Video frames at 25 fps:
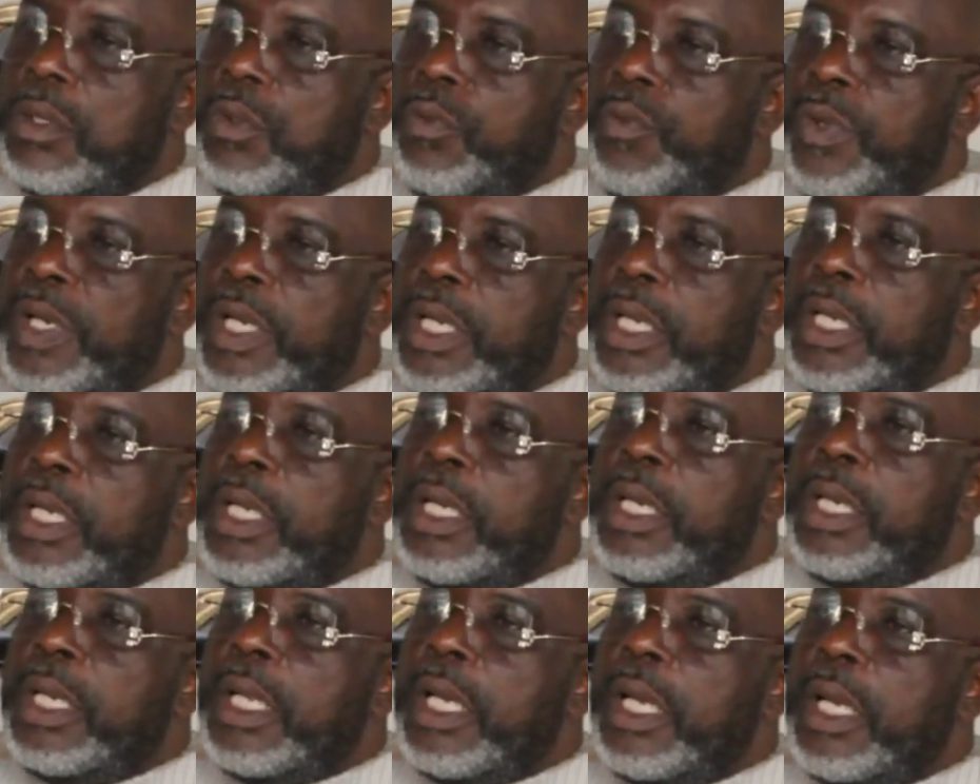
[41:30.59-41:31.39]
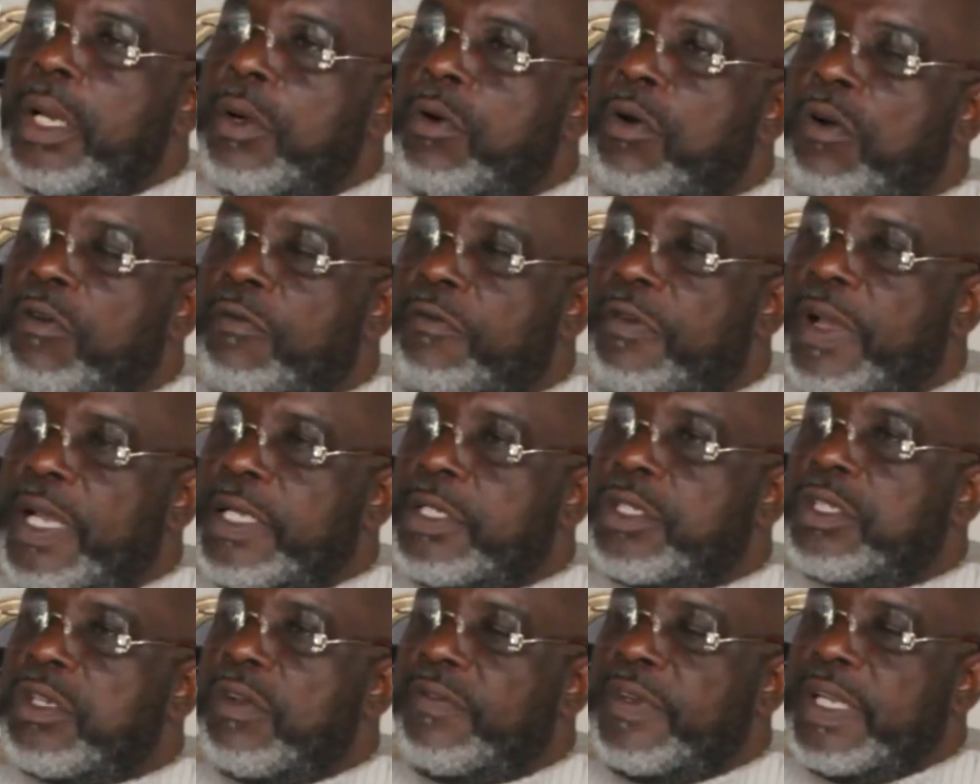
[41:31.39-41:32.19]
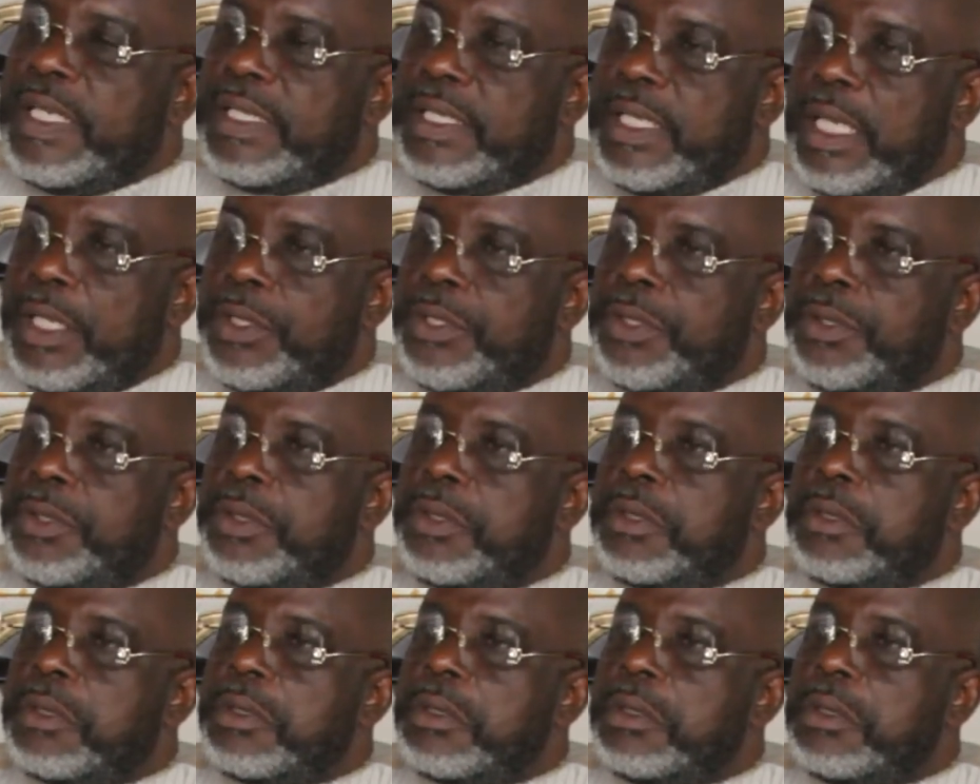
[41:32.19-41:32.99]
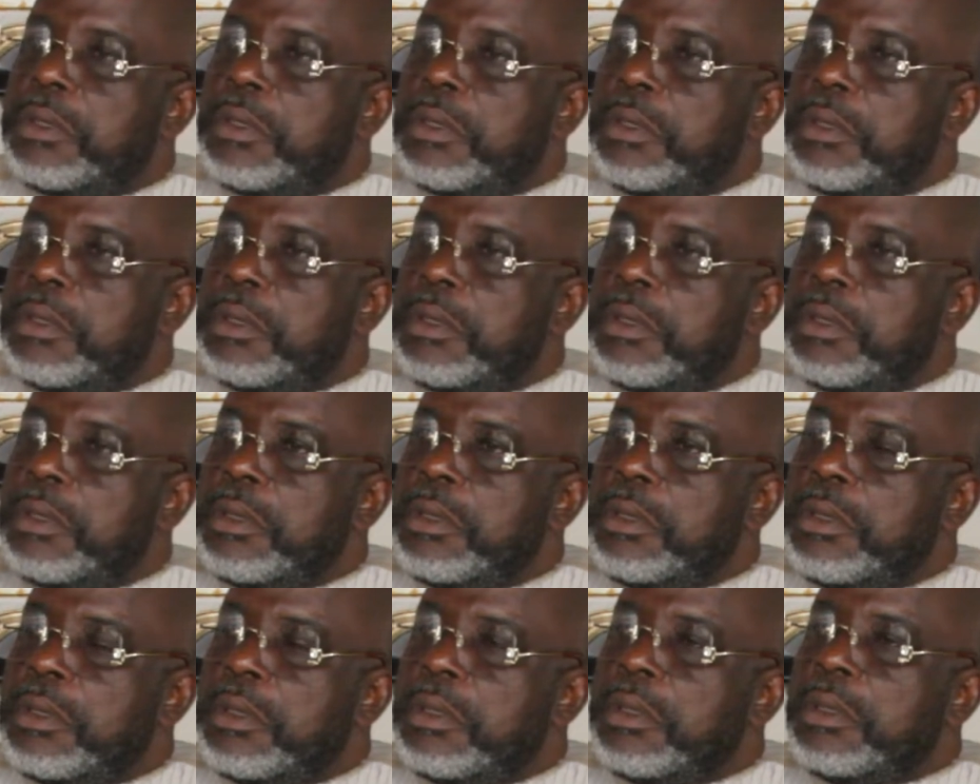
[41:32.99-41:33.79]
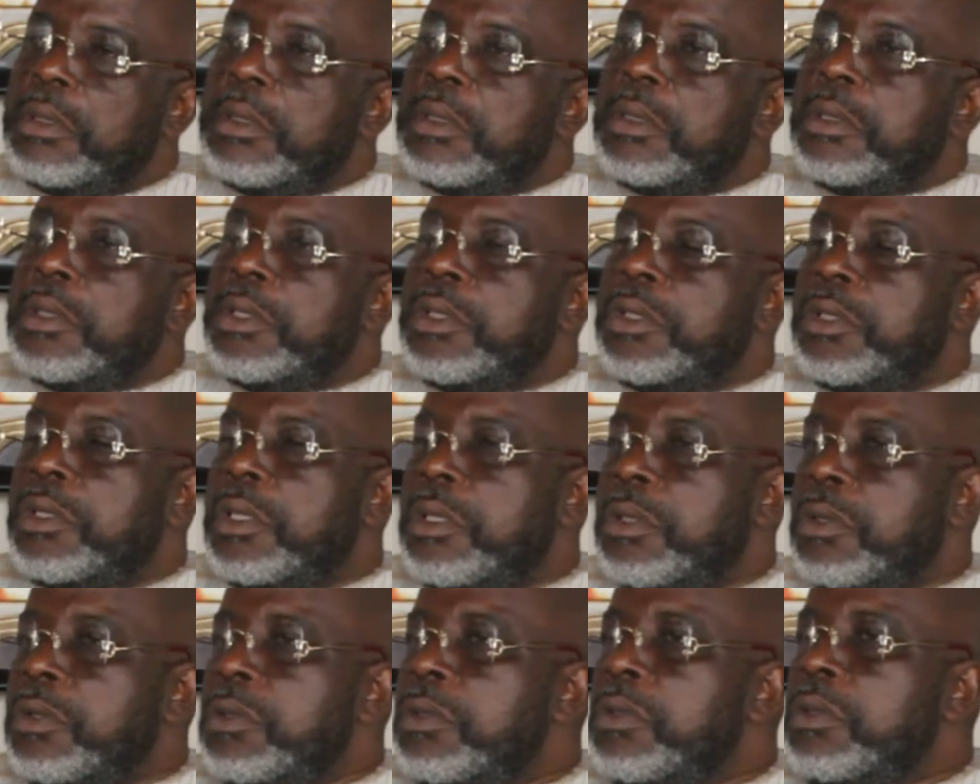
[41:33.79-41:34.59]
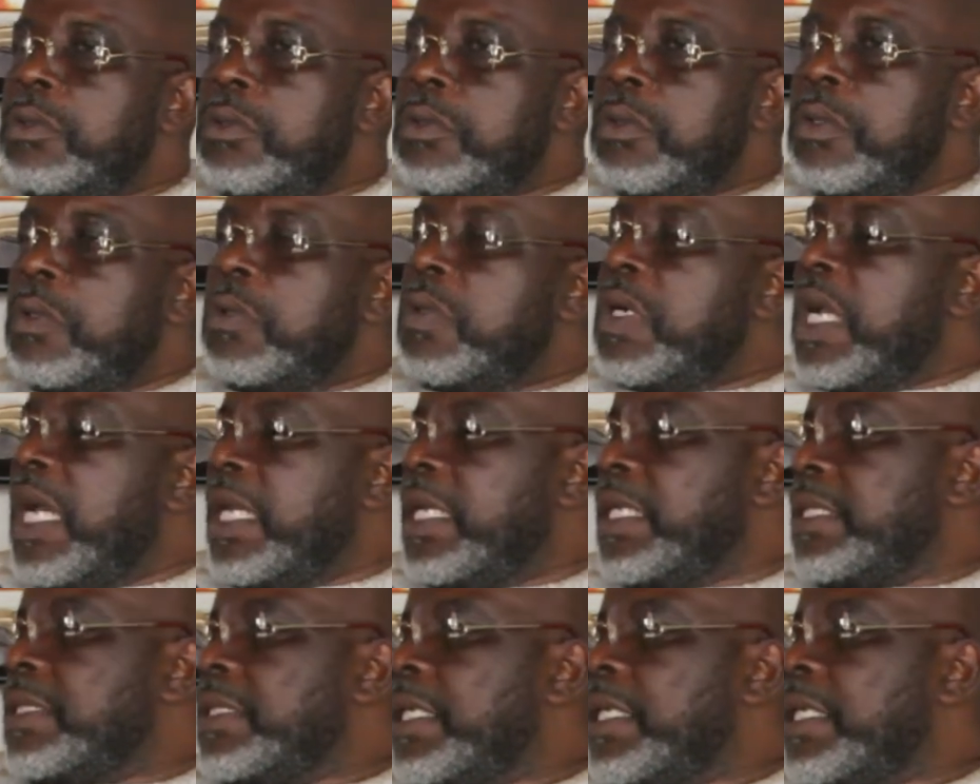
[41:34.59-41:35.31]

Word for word: within the confines of the statutes. So we will look at the